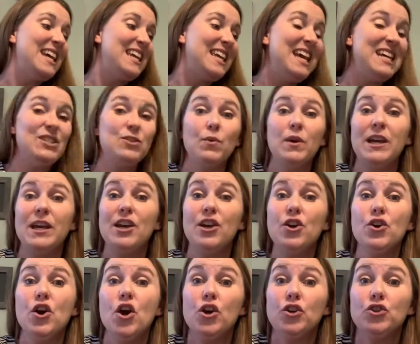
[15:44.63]
Yes,
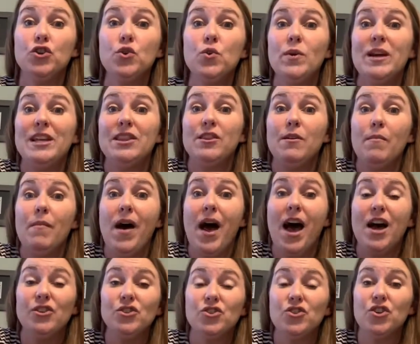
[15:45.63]
we're doing the
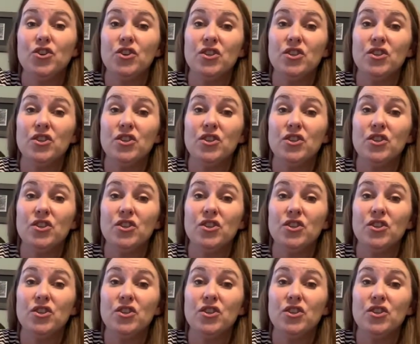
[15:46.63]
monster